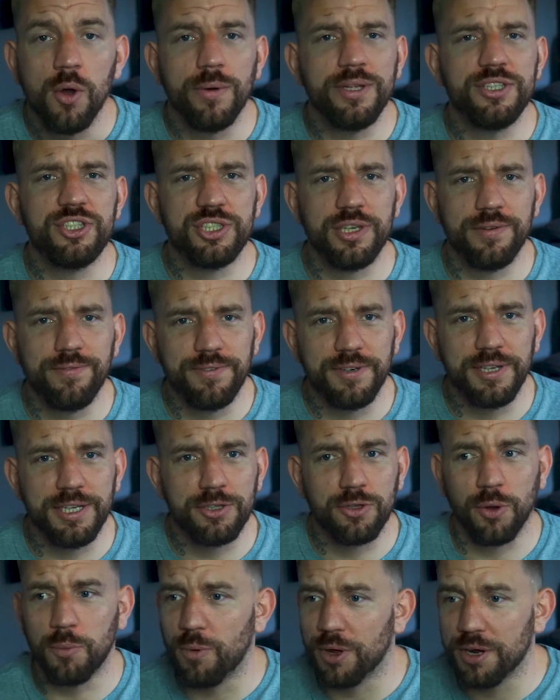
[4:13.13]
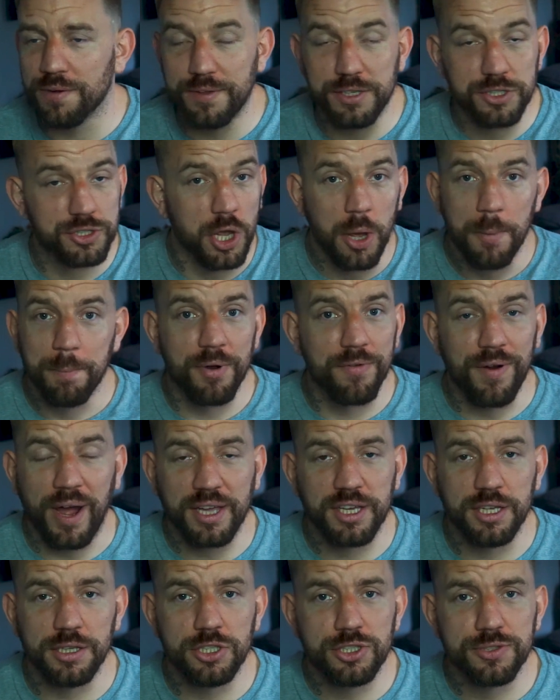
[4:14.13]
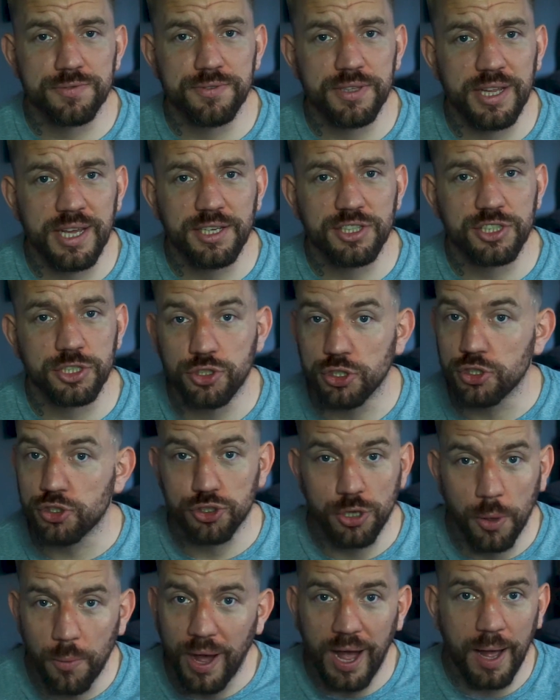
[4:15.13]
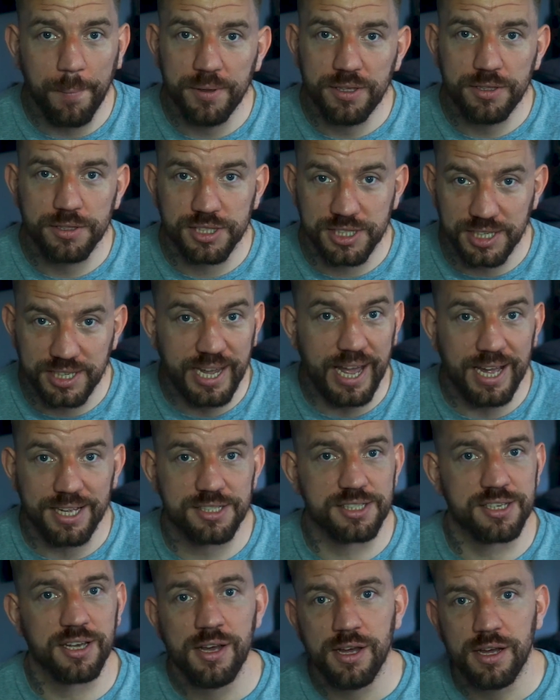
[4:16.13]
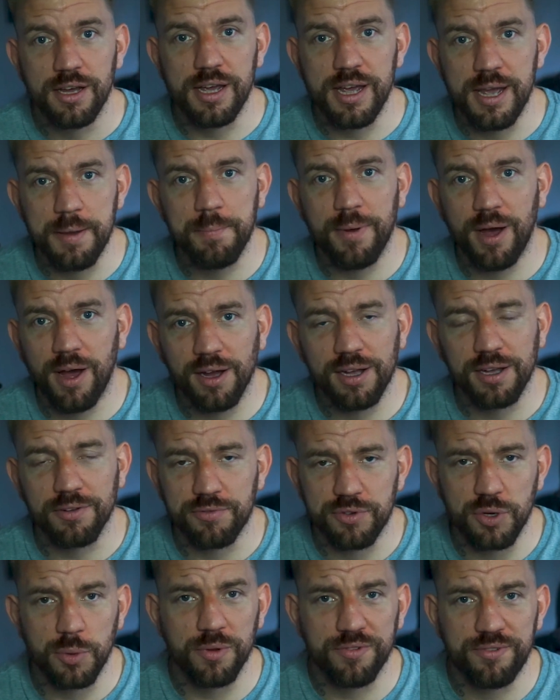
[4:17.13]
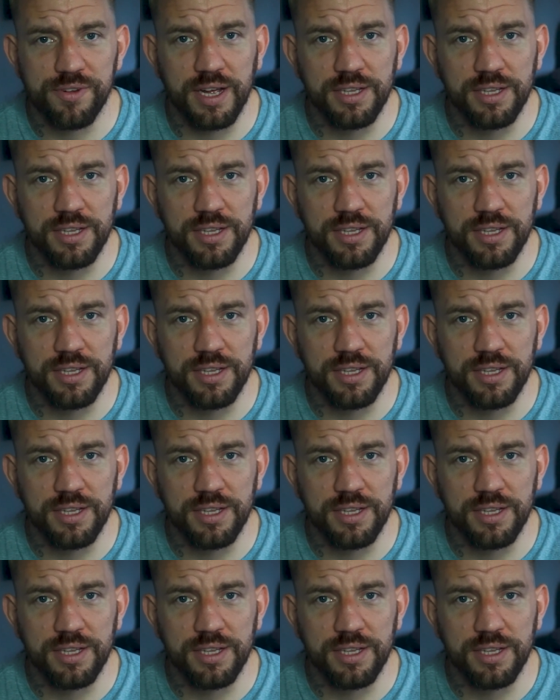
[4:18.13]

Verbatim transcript: when Symfuhny done one of his miraculous flicks and just so happened to get a hit marker through a